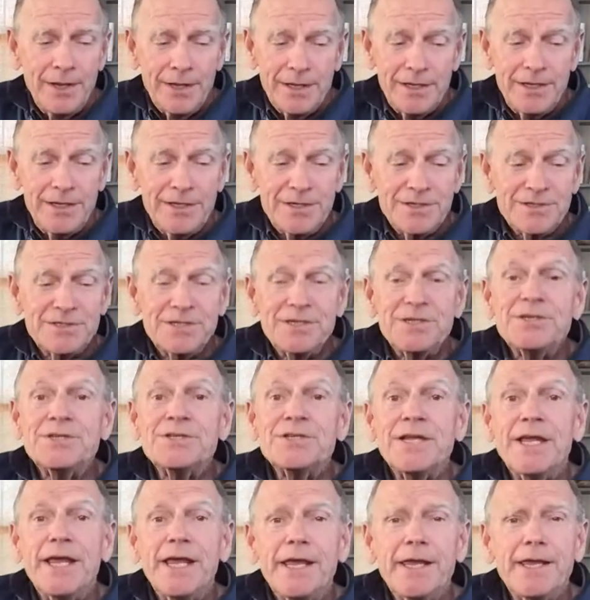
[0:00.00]
Is he
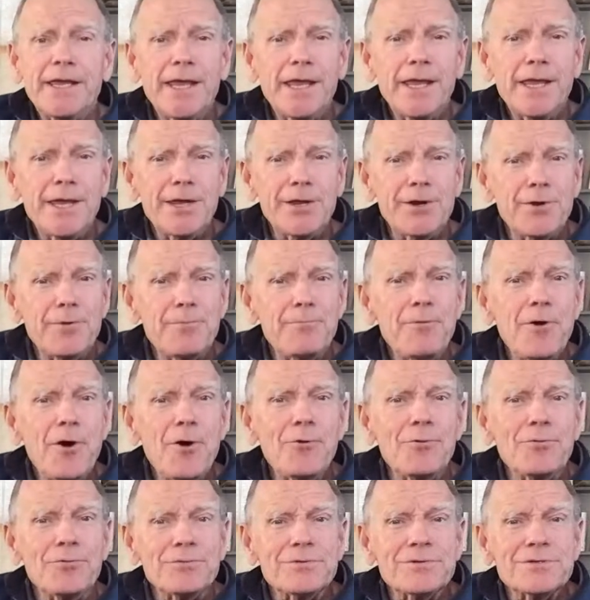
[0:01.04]
sinking in a
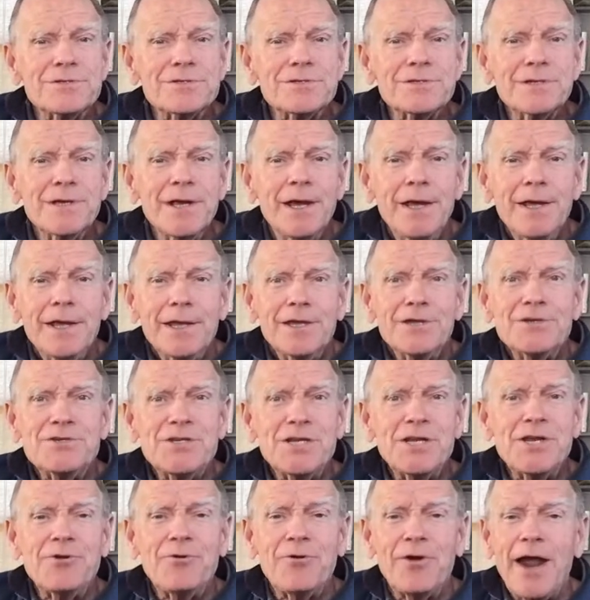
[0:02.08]
boat? Is
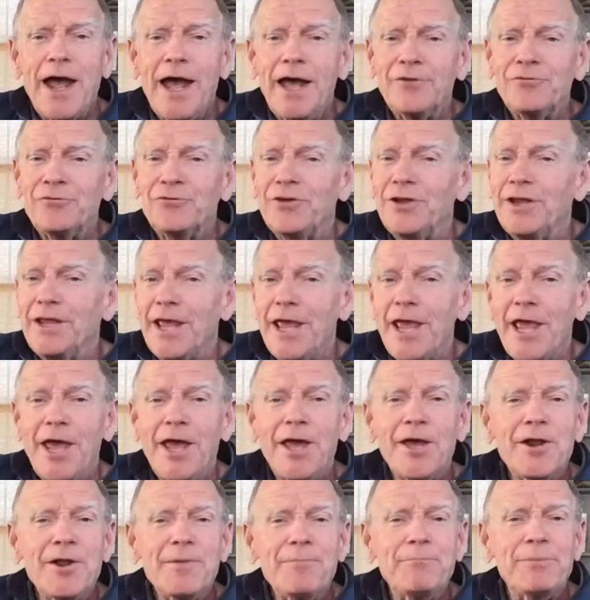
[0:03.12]
he crashing
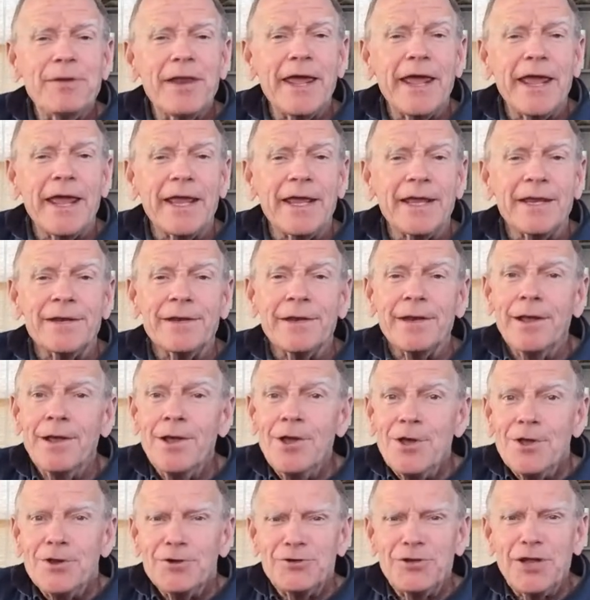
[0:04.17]
in a plane?
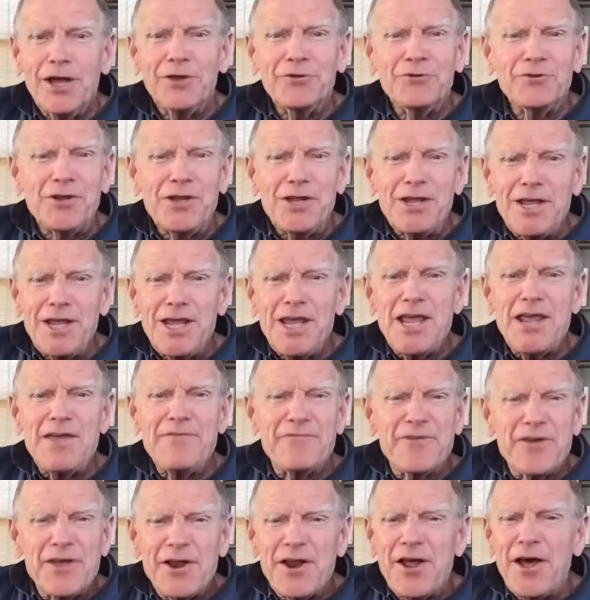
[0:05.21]
Does he
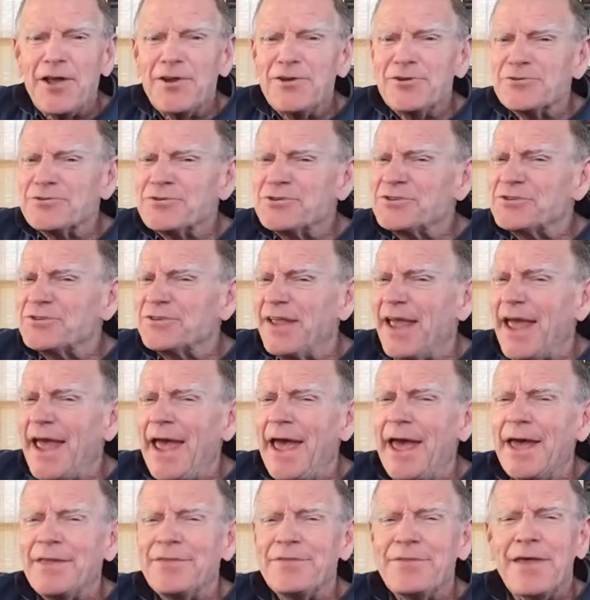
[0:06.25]
even
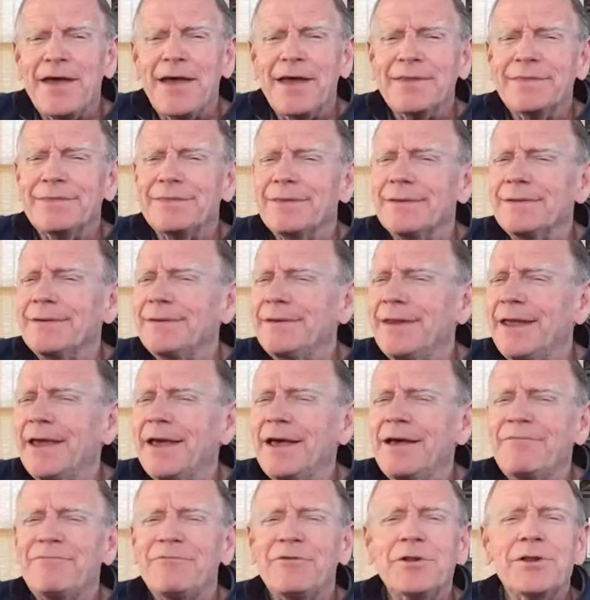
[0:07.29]
understand that the
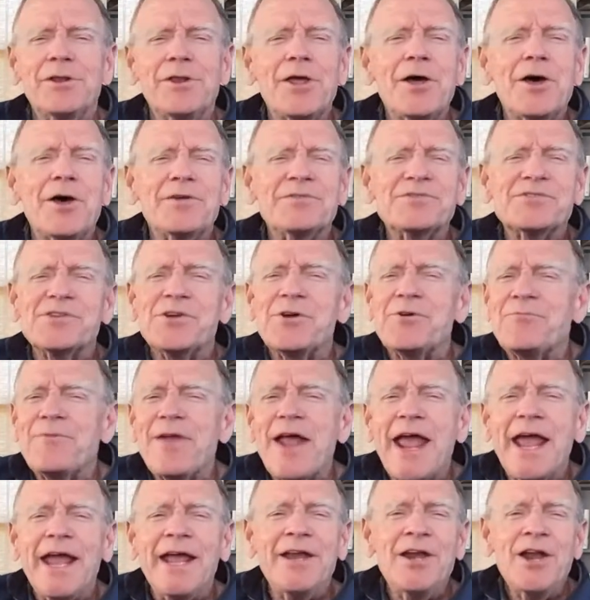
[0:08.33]
devil loves the
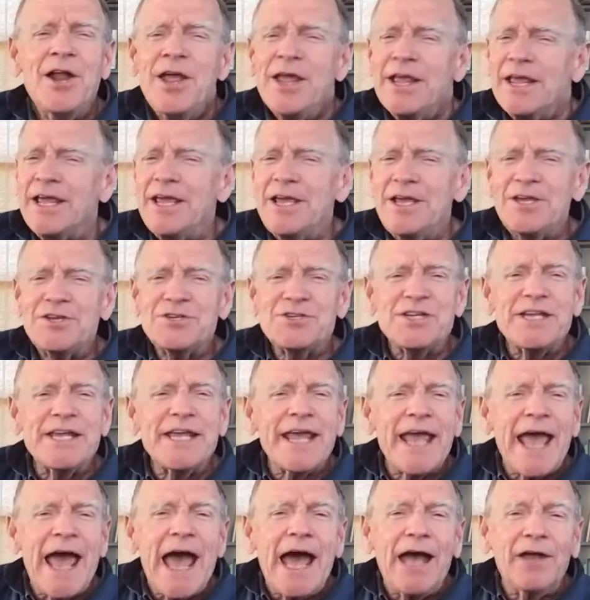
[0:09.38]
rain? Is he
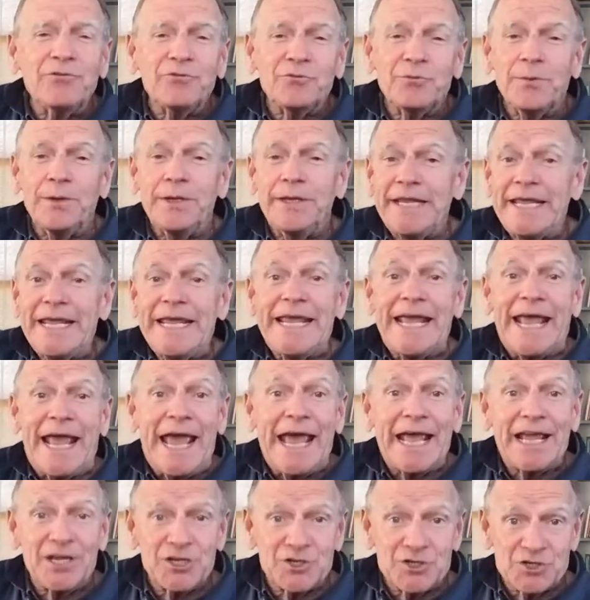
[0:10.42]
casually
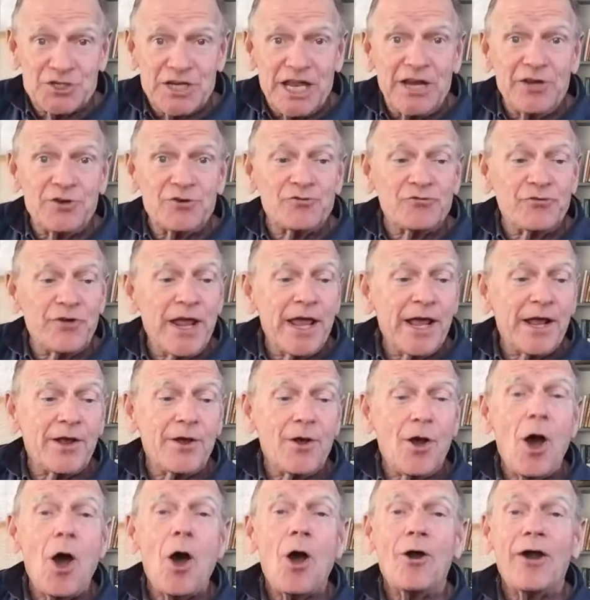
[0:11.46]
eccentric
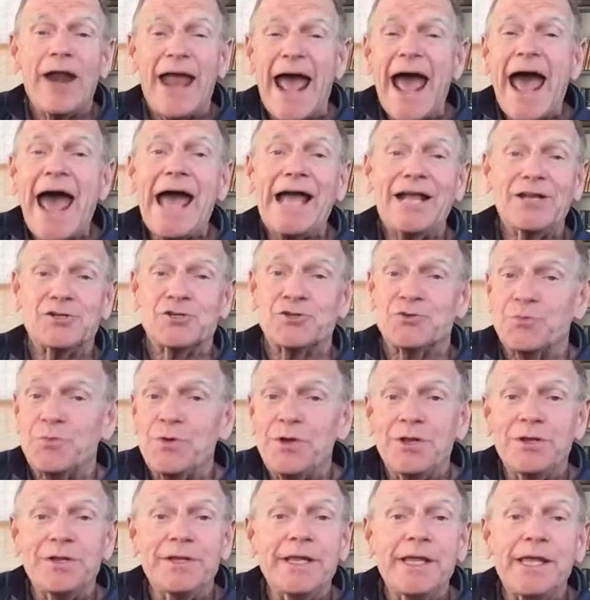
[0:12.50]
or
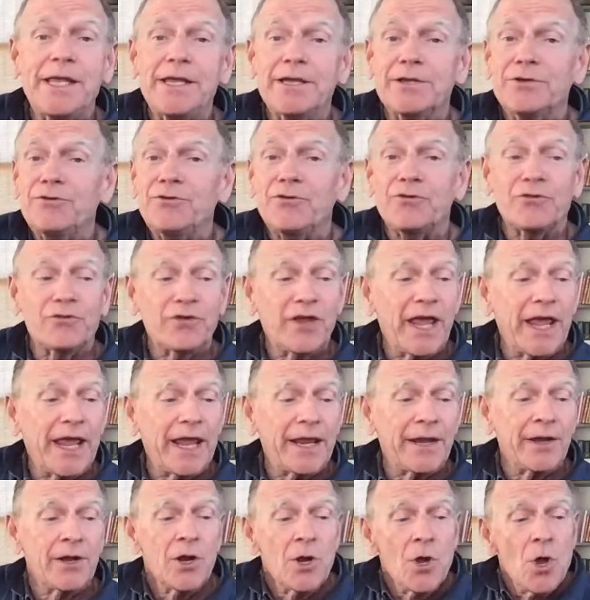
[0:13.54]
actually
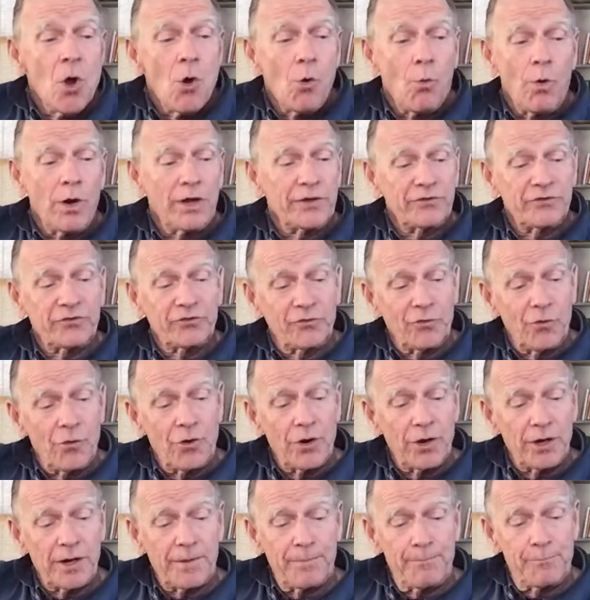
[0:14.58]
insane? What
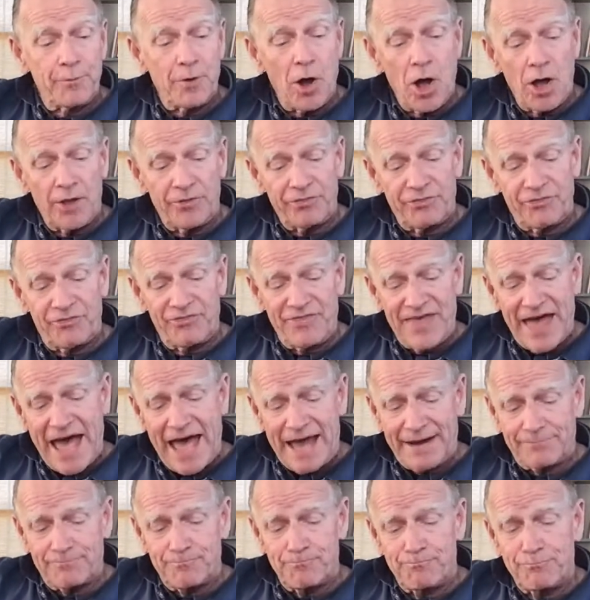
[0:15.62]
stork brought
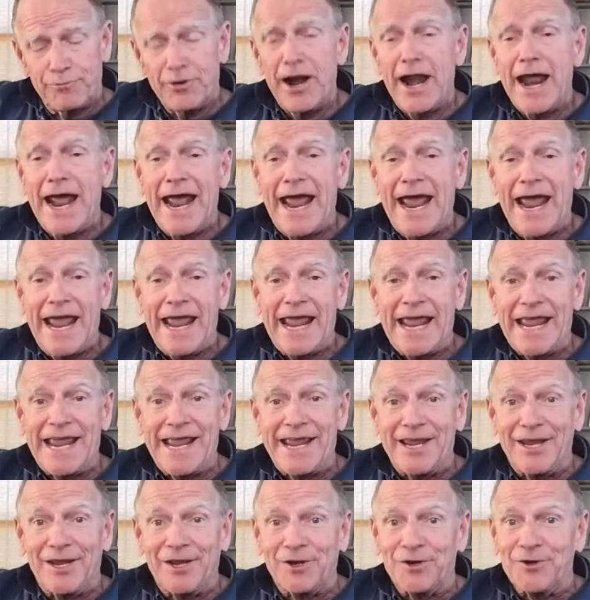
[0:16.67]
that
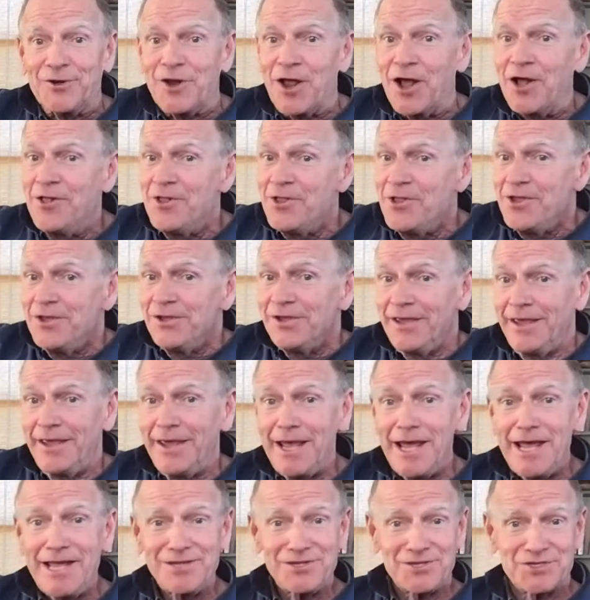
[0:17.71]
brain?
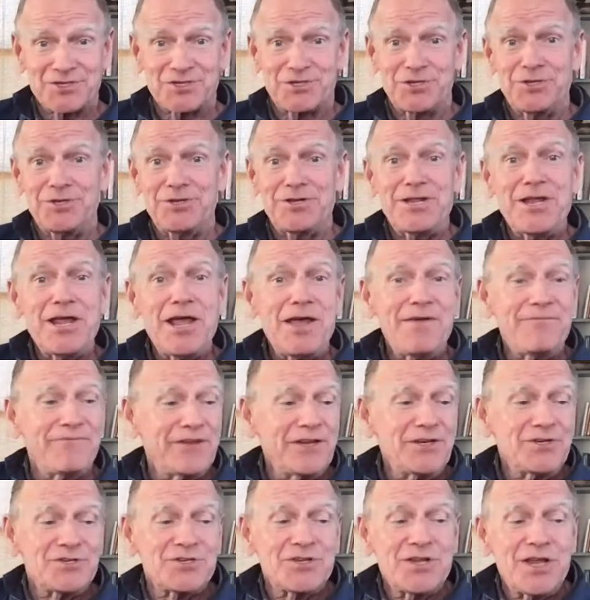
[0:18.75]
It's the
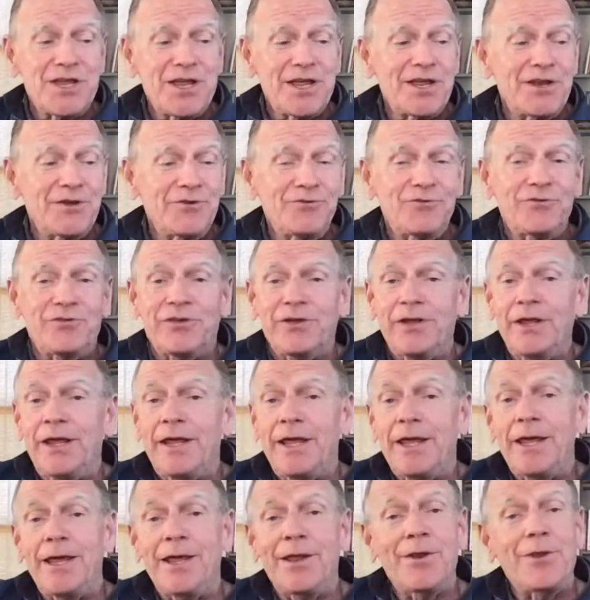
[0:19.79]
Livingston
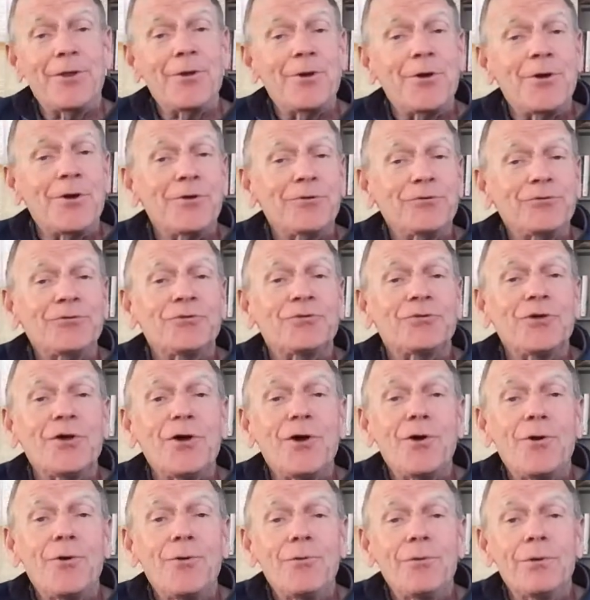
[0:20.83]
Taylor
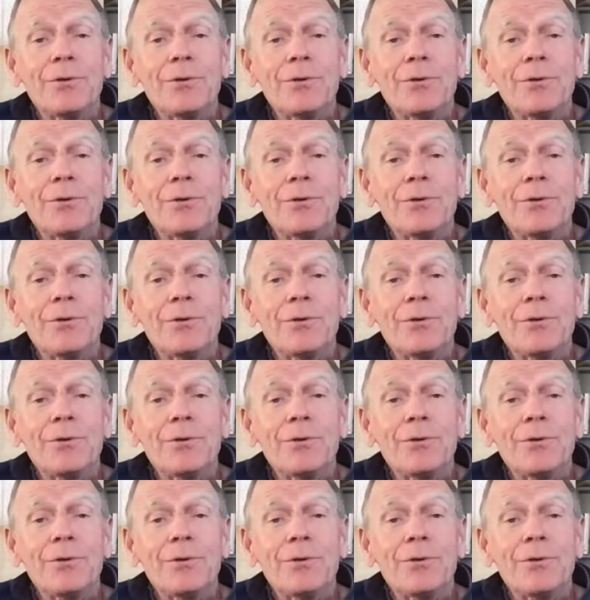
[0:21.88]
Show.